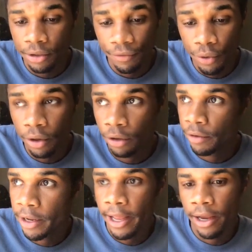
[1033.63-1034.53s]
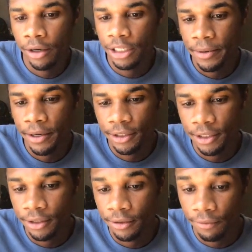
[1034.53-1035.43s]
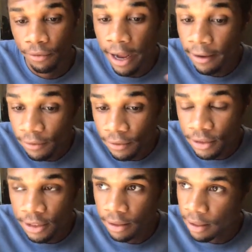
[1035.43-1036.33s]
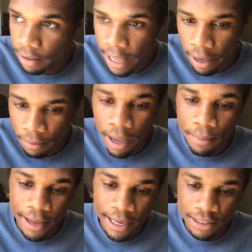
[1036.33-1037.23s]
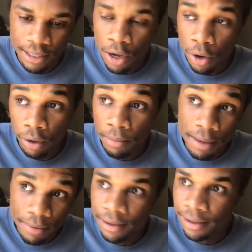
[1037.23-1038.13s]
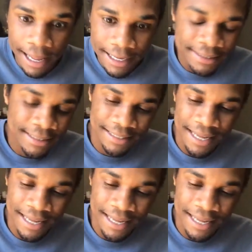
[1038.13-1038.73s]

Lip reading: So if you want to create AR experiences for iPhones and iPads, or maybe glasses